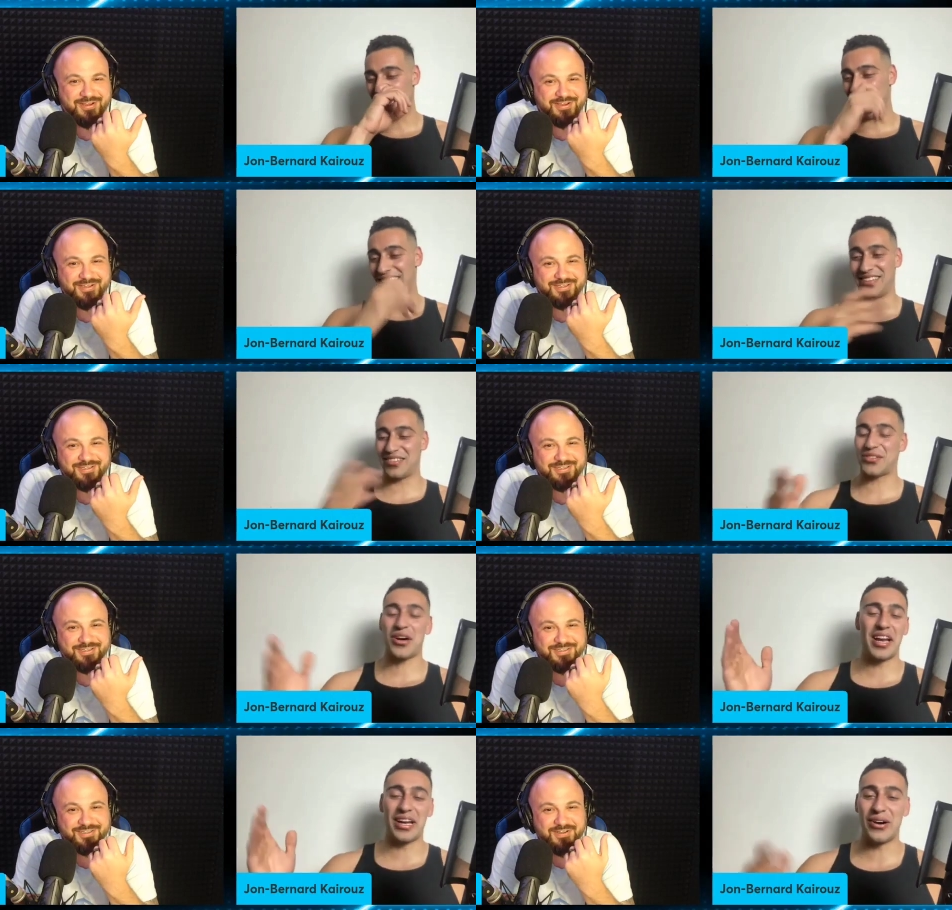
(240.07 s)
Speaker 1: And it just
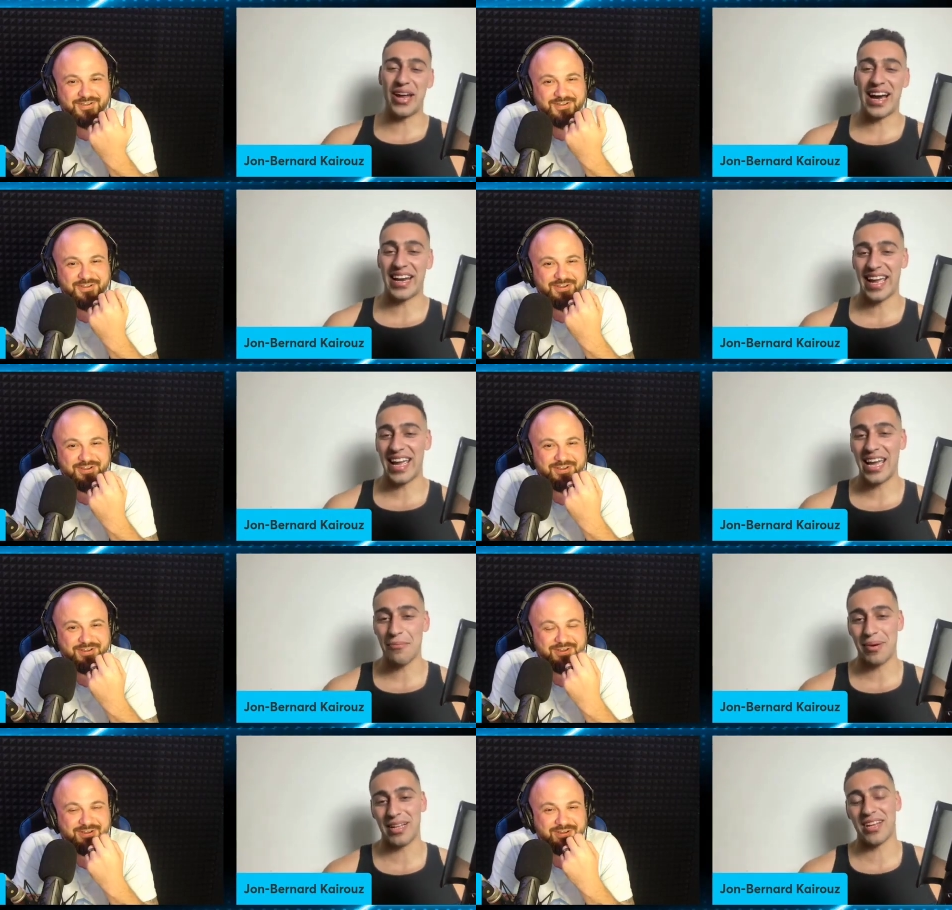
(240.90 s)
kind of got out of
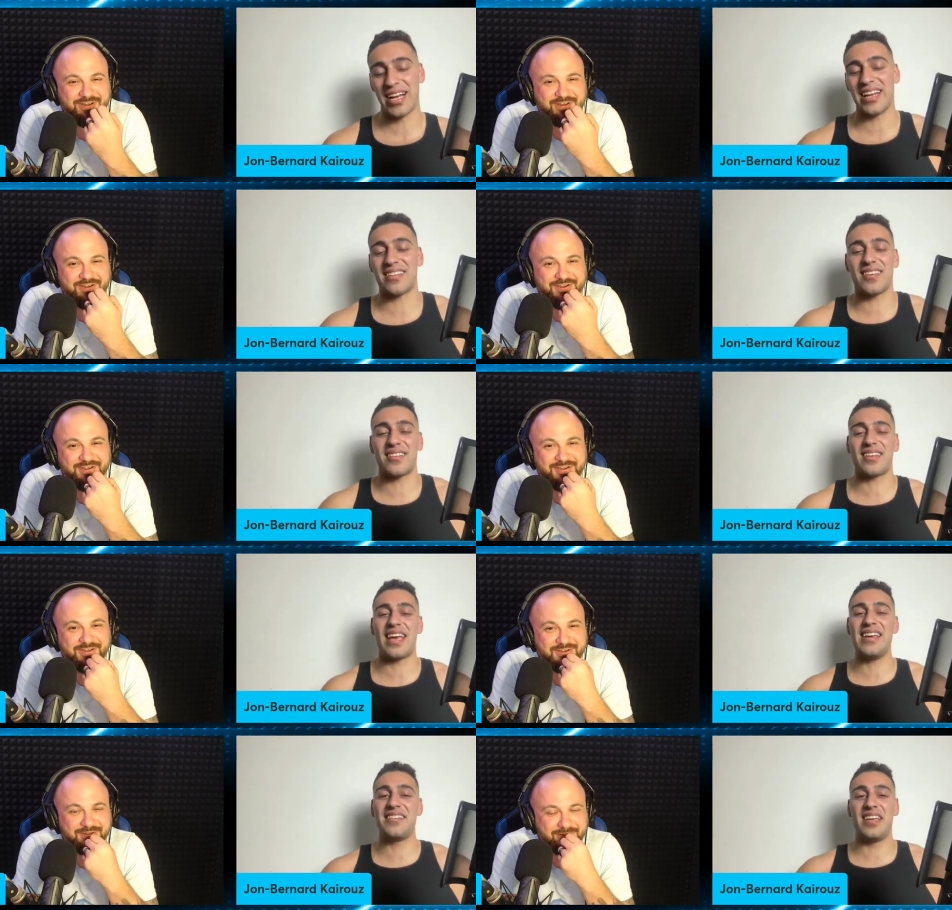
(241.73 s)
hand. But like, it's it's
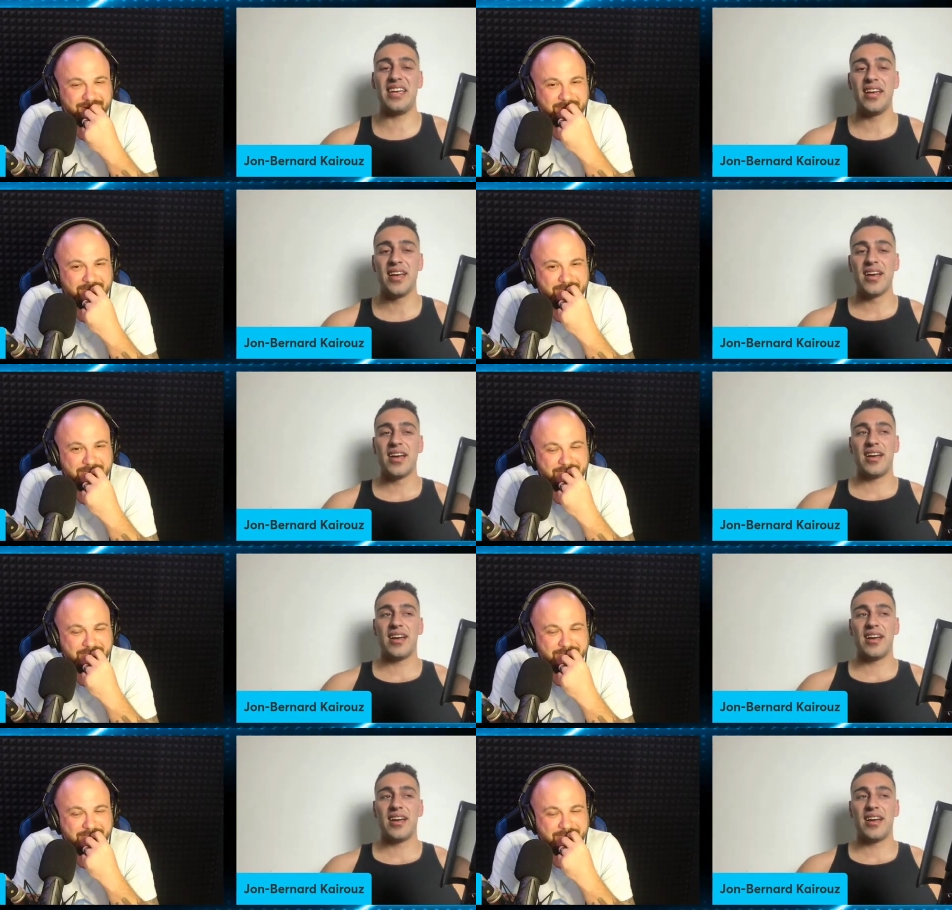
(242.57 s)
easy.